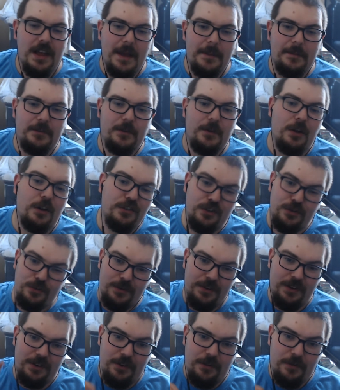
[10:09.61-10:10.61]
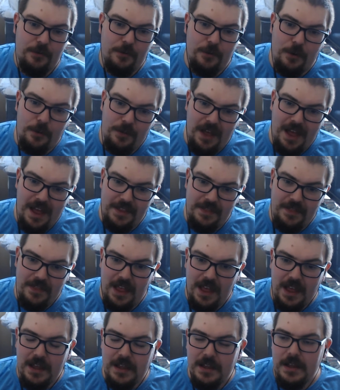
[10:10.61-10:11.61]
So I just wanted to throw that in
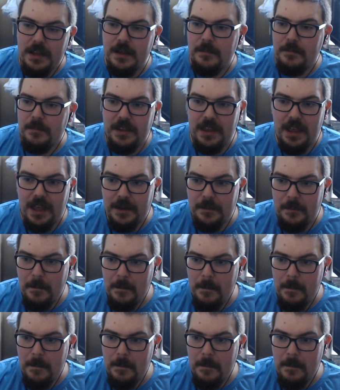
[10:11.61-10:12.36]
there. But yeah.